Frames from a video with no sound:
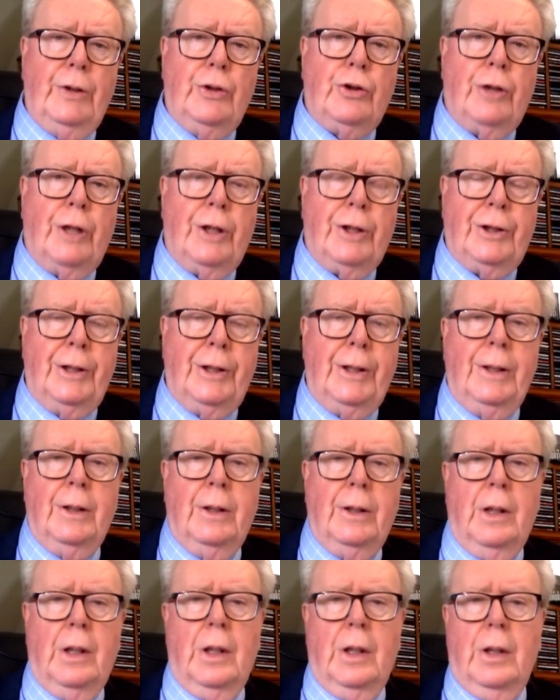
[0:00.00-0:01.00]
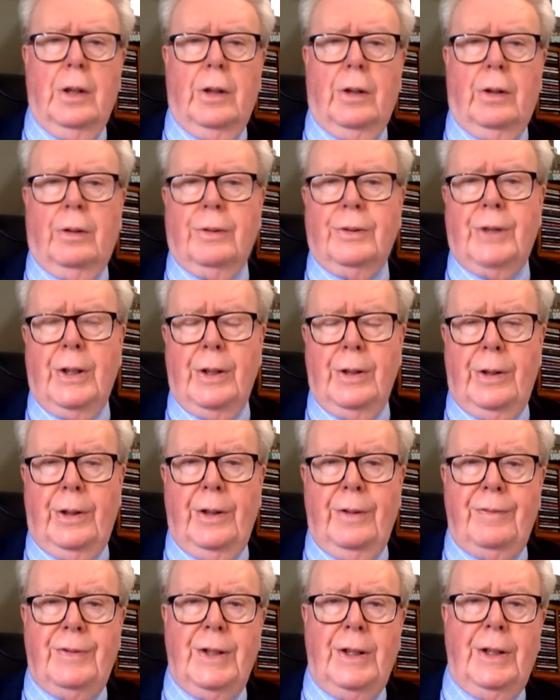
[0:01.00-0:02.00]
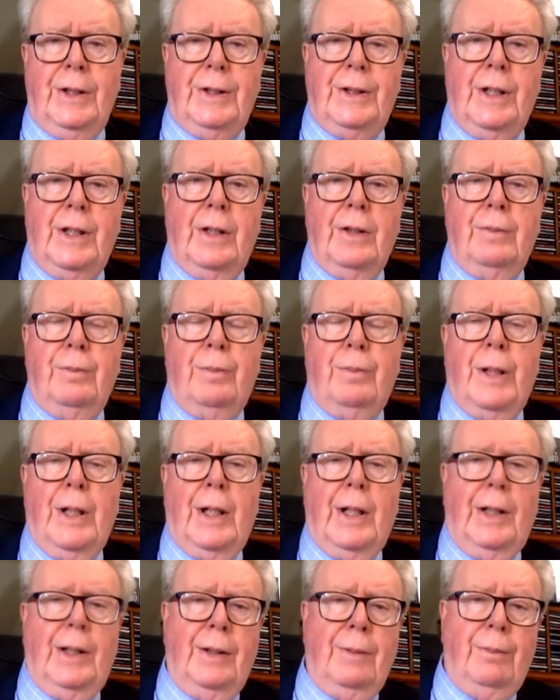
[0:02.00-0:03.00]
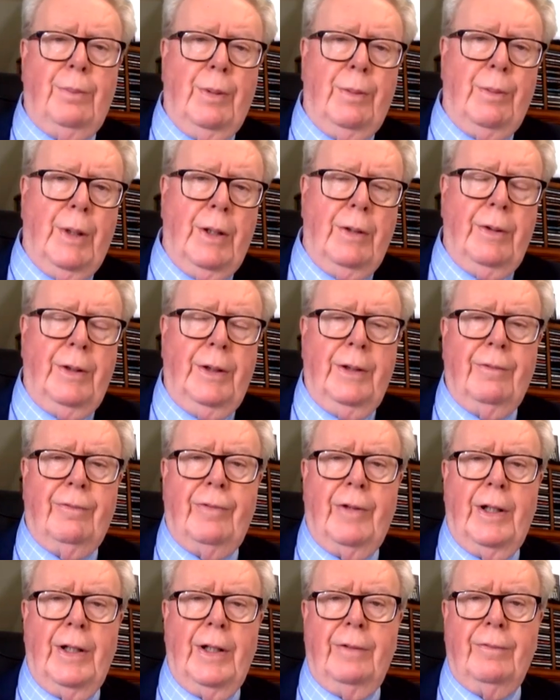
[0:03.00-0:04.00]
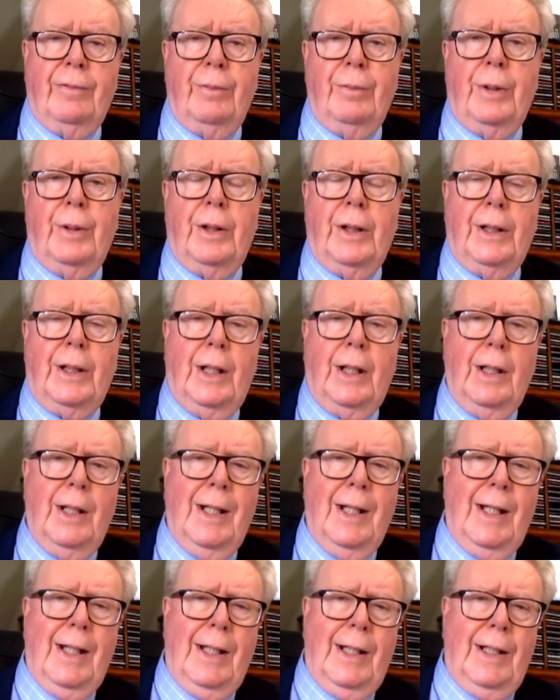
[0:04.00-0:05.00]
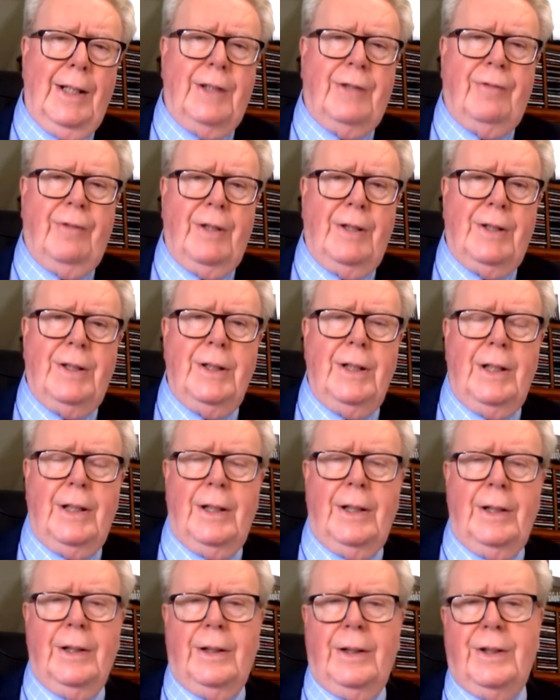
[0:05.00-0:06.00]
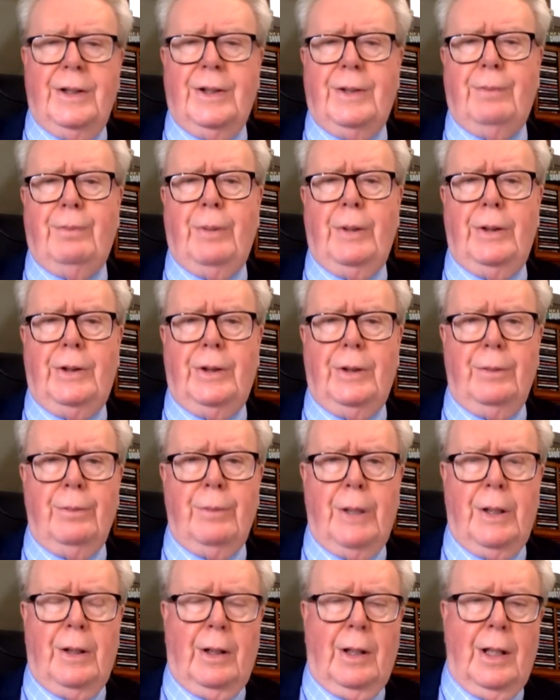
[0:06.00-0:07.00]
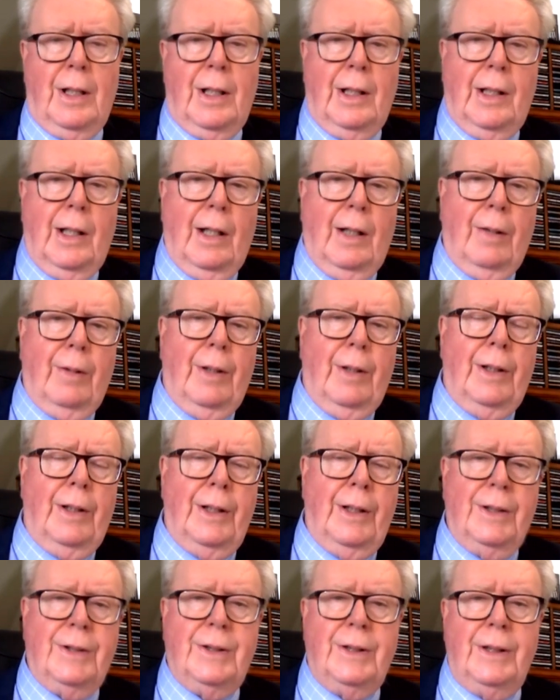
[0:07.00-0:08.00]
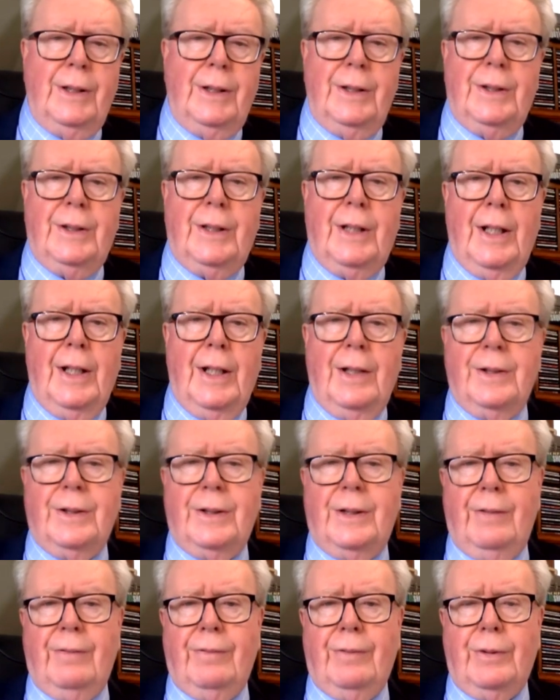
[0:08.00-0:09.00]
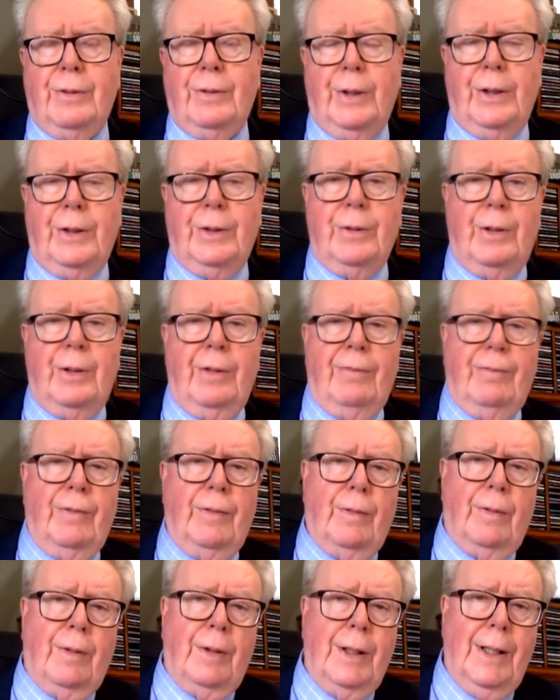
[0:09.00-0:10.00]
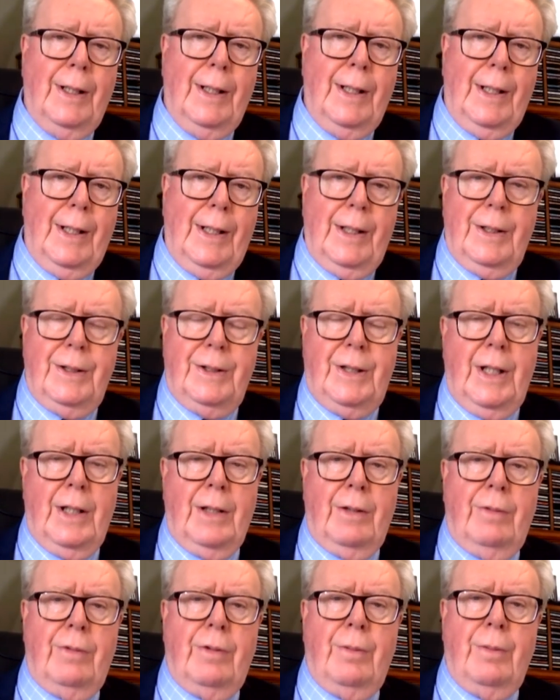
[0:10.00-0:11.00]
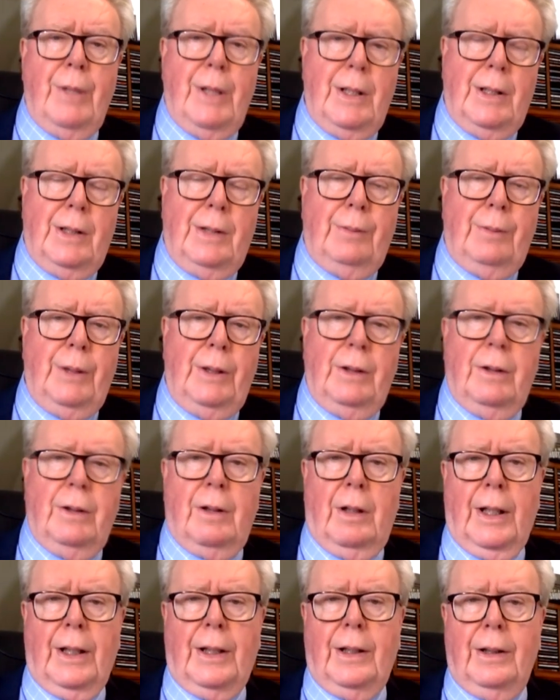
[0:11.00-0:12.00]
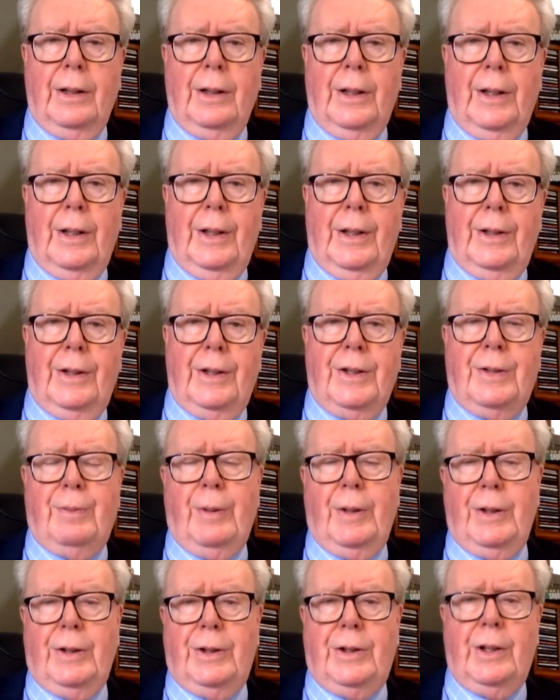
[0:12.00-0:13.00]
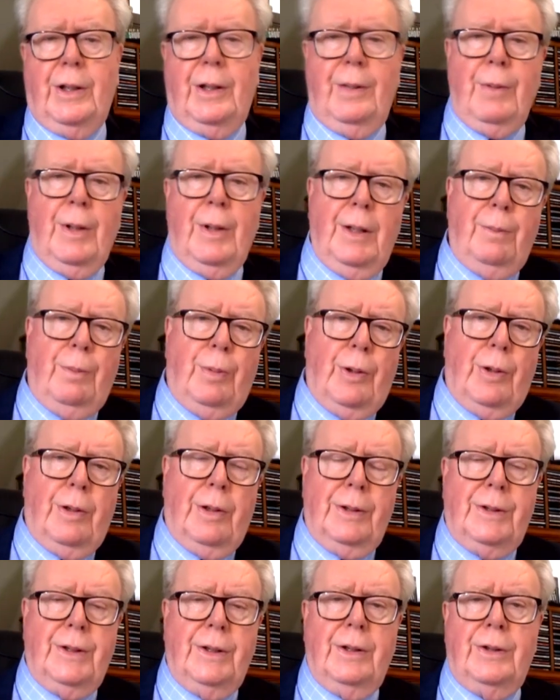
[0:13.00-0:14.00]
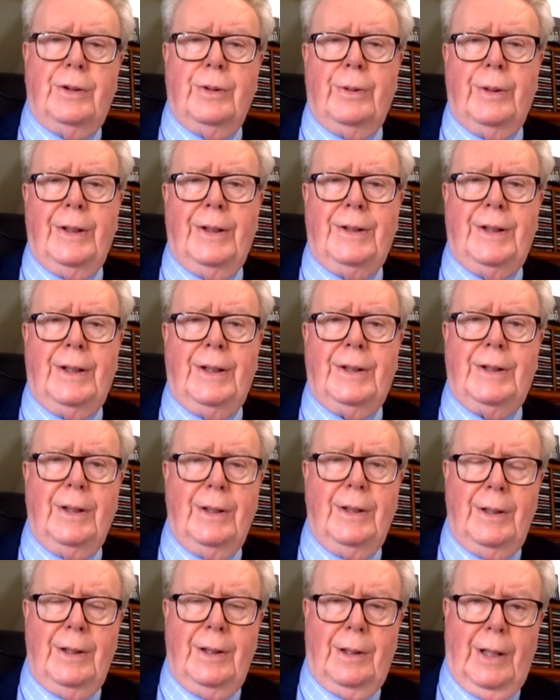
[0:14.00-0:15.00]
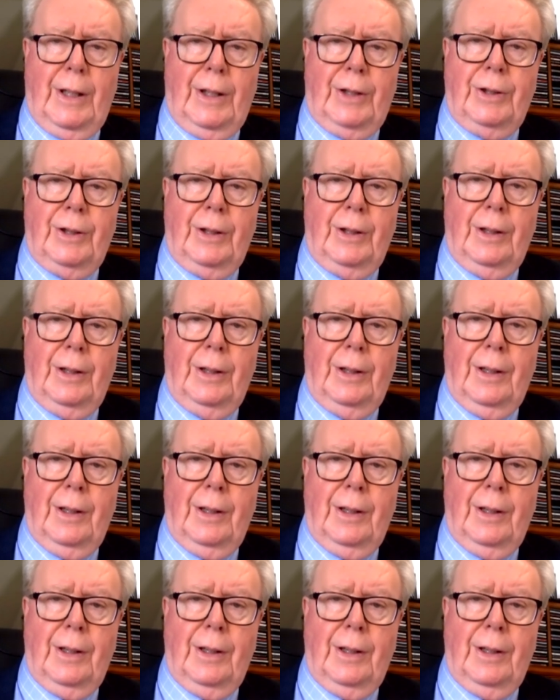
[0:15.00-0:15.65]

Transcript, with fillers: trashing alternatives in his own party and bemoaning the fate of America. It's fascinating that his speech at Mar a Lago announcing his candidacy for 2024 sounded remarkably like the speech that he made prior to the 2016 election.